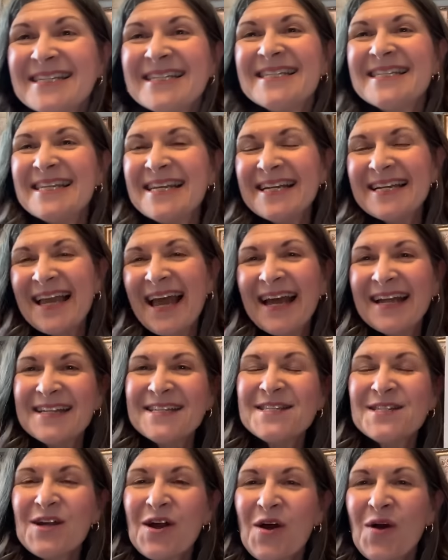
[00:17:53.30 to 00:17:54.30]
to see again.
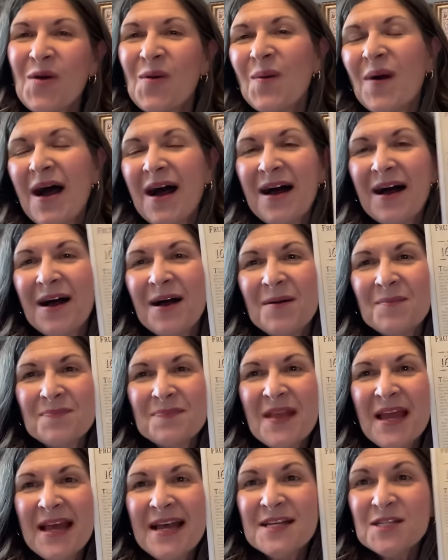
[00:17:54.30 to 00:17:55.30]
So um,
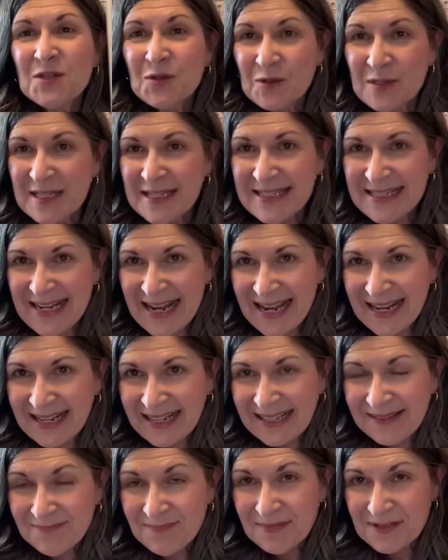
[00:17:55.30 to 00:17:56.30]
Susan
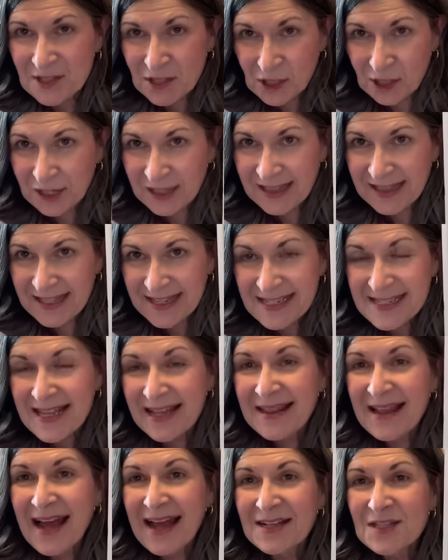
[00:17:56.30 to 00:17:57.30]
Standley started this
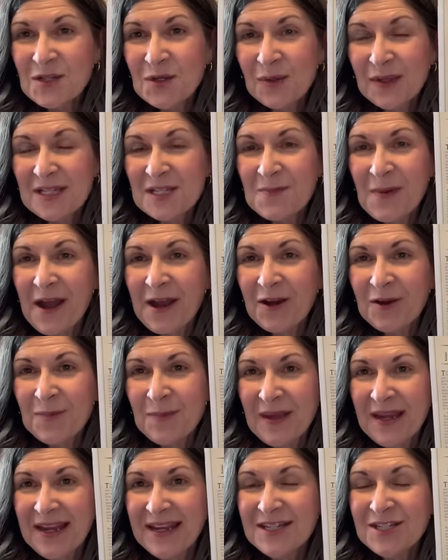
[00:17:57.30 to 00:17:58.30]
and that's who inspired
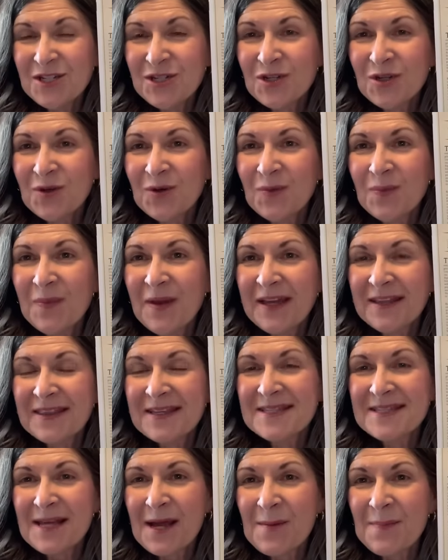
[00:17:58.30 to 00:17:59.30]
me to pick
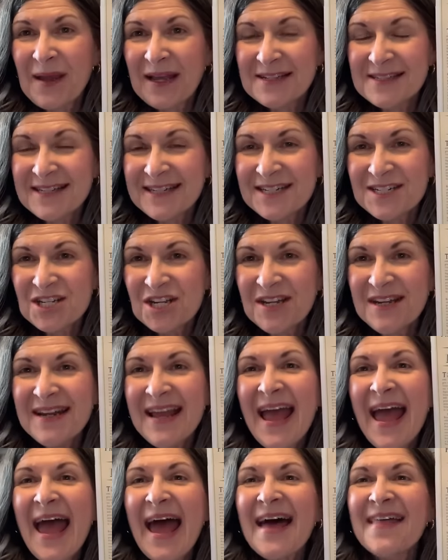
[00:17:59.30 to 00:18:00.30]
this up and stitch it.
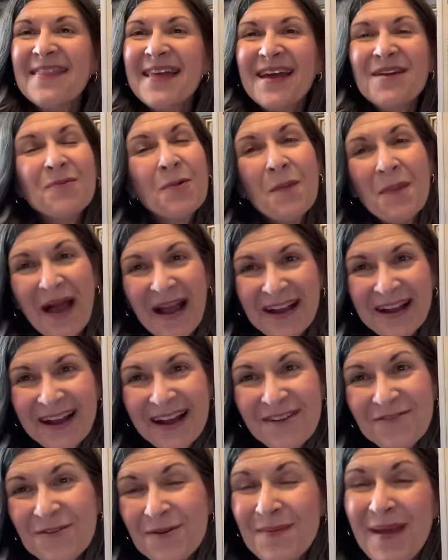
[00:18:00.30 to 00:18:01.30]
And then
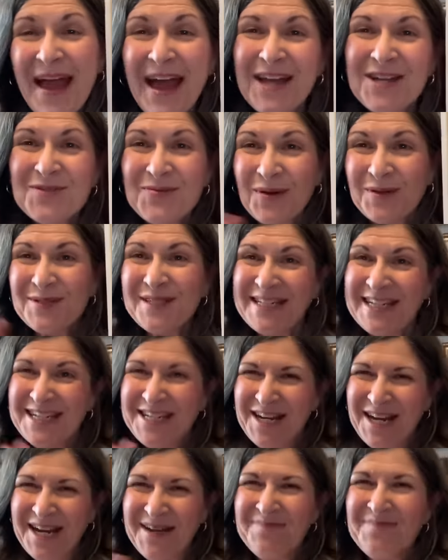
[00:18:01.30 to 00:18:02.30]
Rebecca from Hedgerow
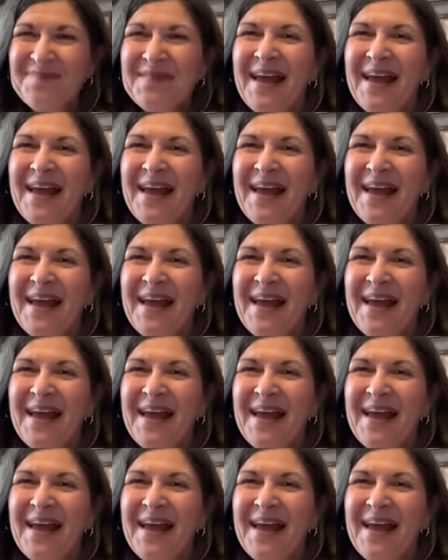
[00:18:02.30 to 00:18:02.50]
Stitching